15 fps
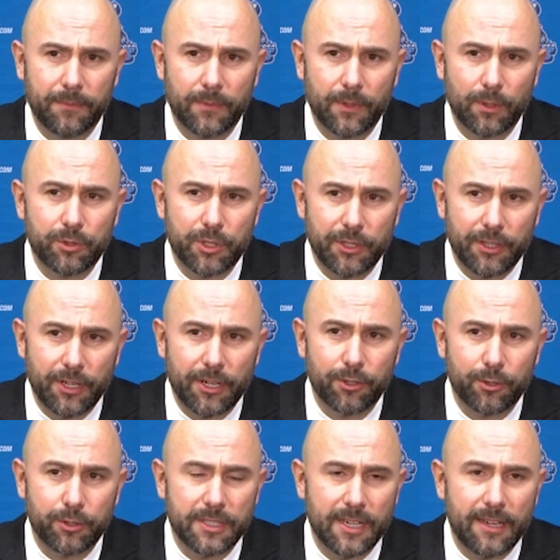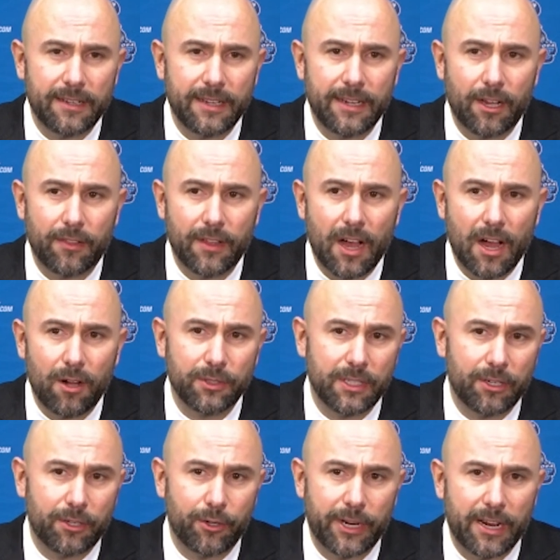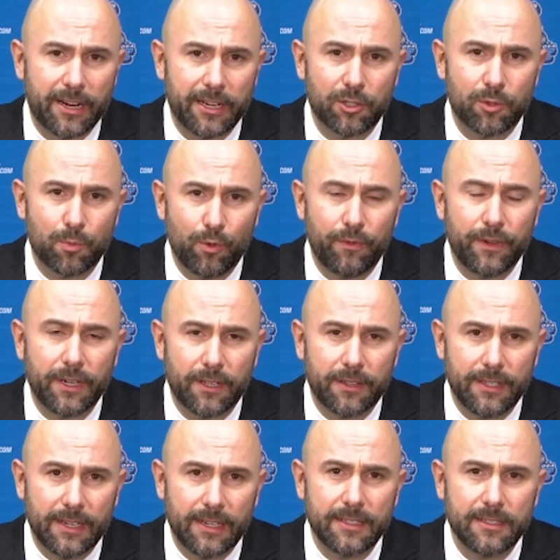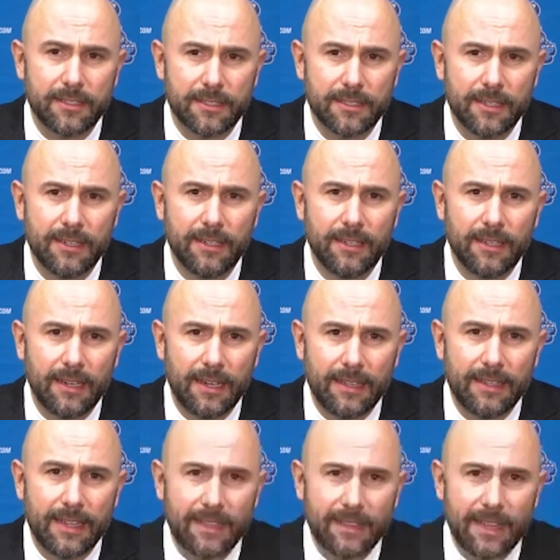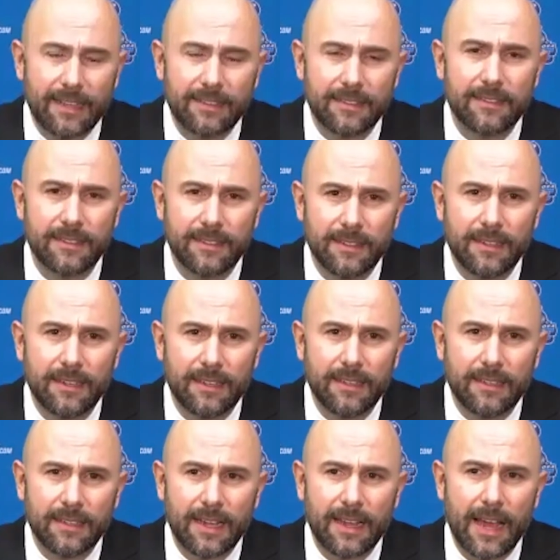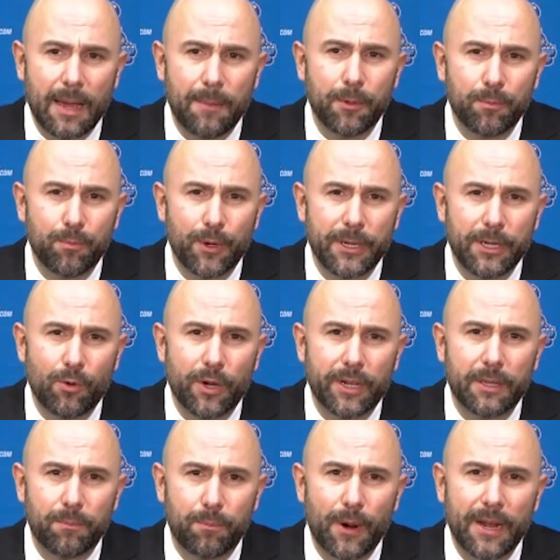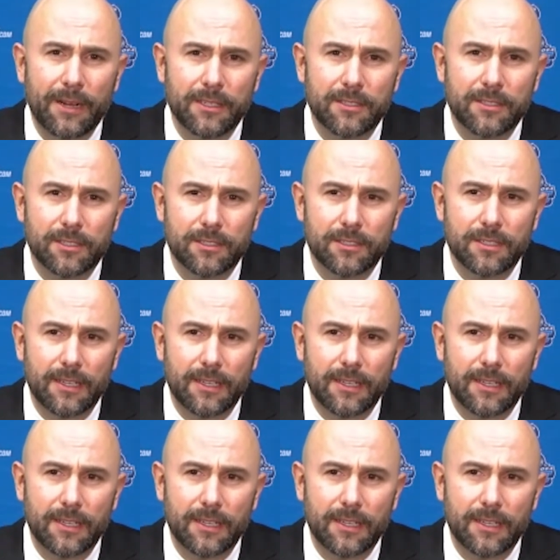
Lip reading: There's an understanding on how the other guy is moving on the ice, and that happened pretty quick in practices.